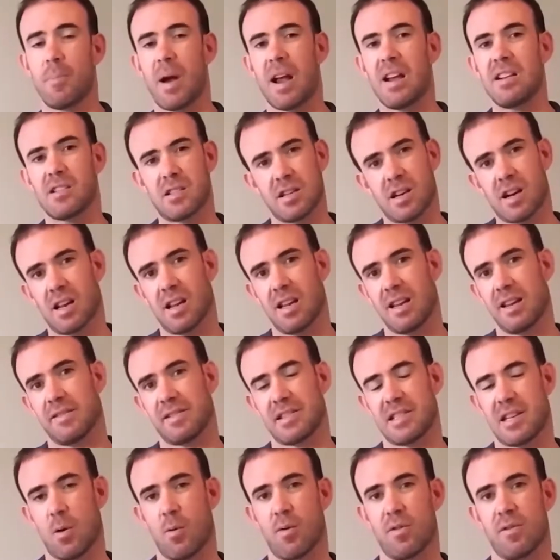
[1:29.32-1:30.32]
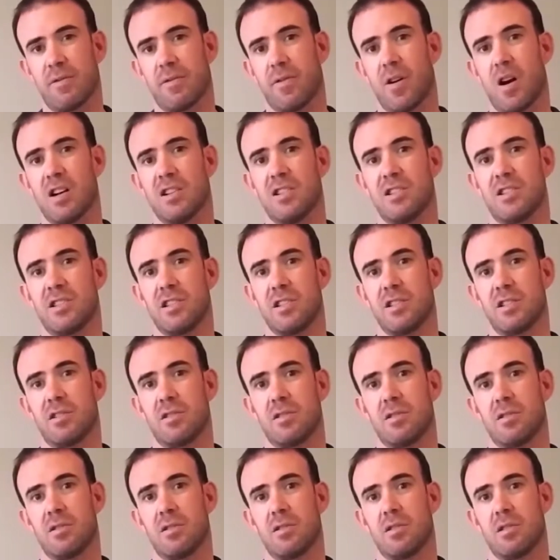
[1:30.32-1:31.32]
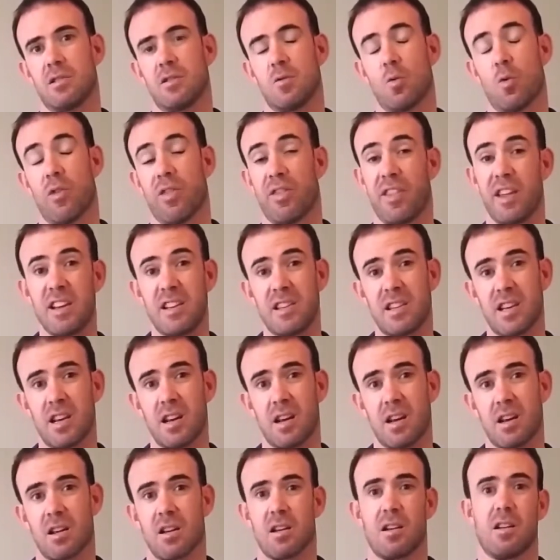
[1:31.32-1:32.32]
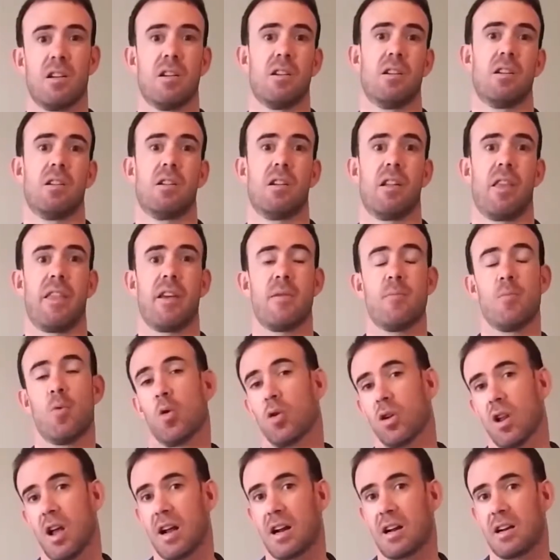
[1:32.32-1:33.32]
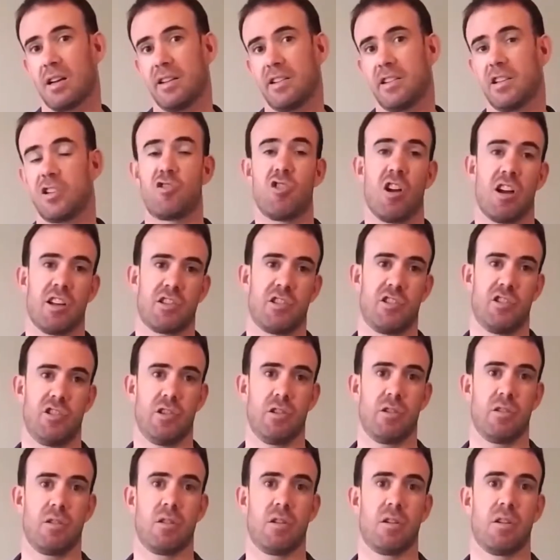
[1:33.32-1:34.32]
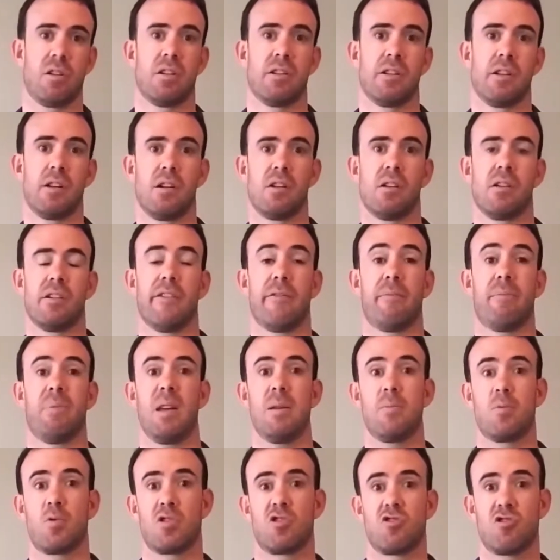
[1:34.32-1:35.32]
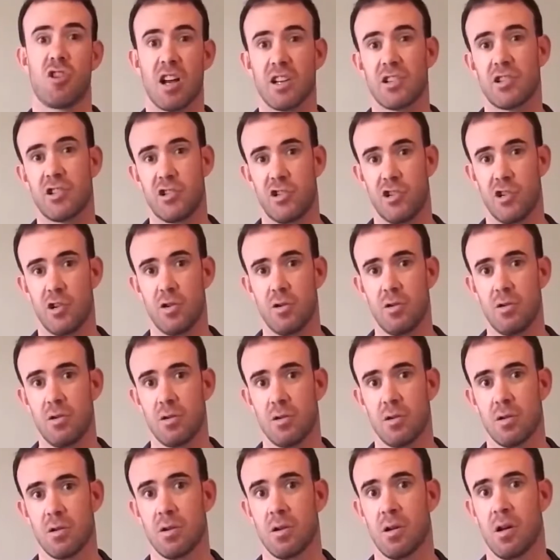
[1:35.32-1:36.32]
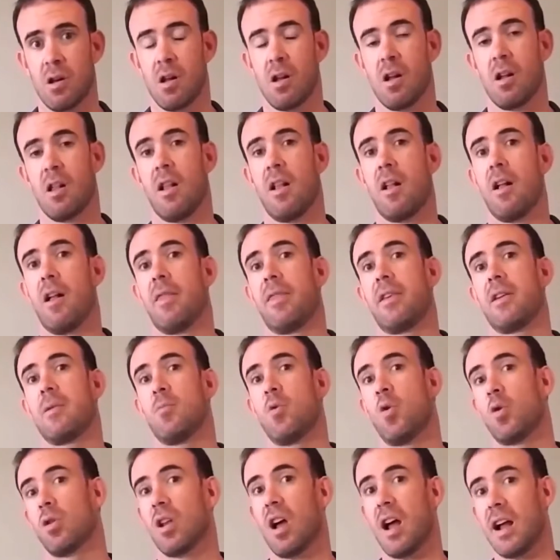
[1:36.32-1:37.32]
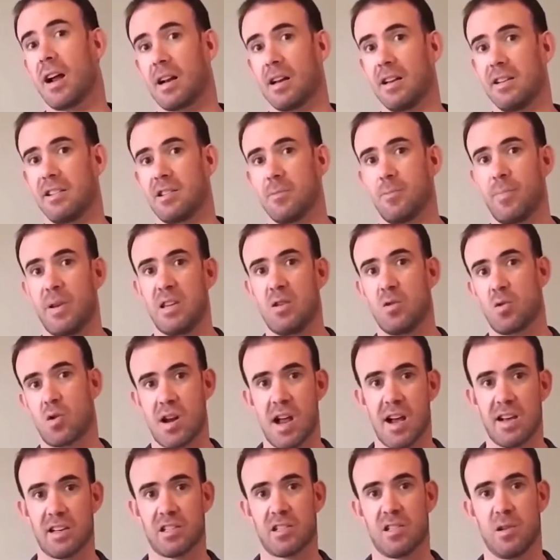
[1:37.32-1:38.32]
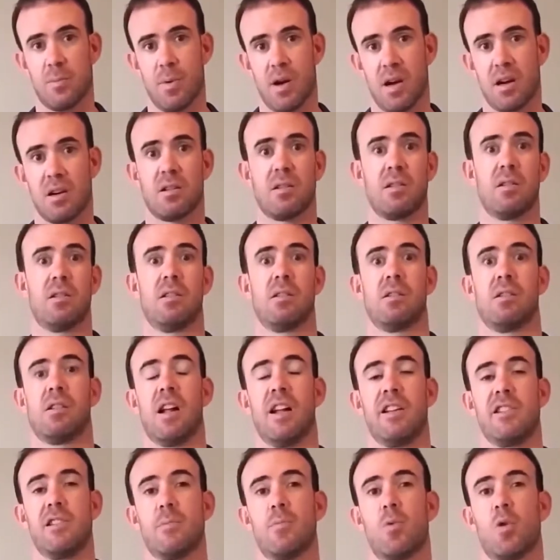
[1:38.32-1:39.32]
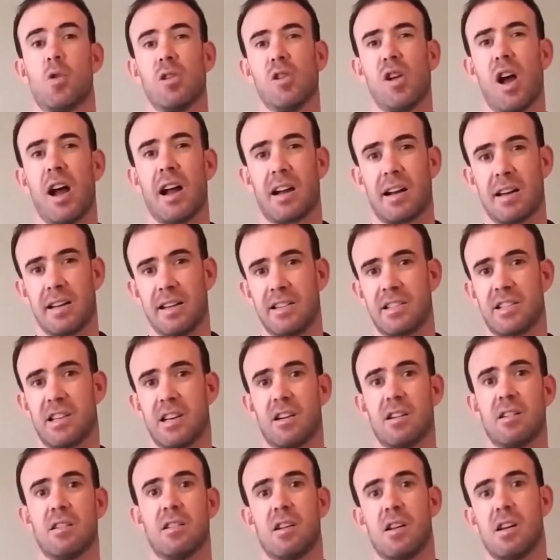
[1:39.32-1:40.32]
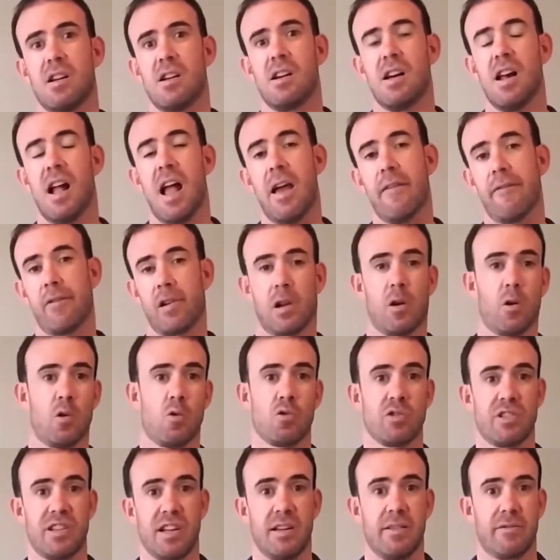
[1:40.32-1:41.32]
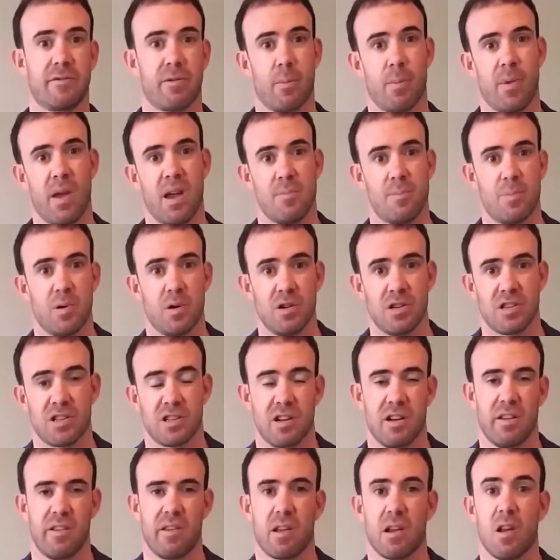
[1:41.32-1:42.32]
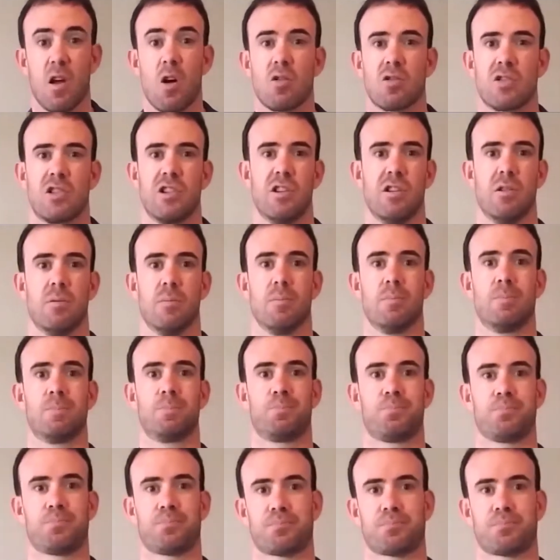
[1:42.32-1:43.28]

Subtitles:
Basically, if someone finds you authentic, they're more likely to trust you. People trust you, they're more likely to be your customer, and you're more likely to have loyalty from that person in the long term.